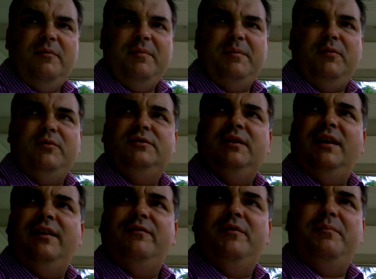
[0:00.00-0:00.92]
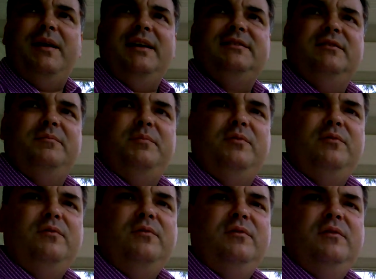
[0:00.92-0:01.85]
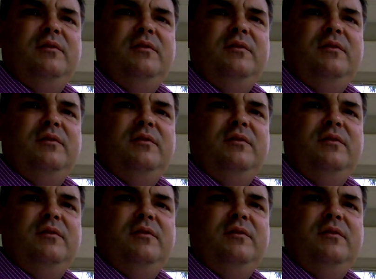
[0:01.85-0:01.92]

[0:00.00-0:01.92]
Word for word: lot of people used to love the basketball.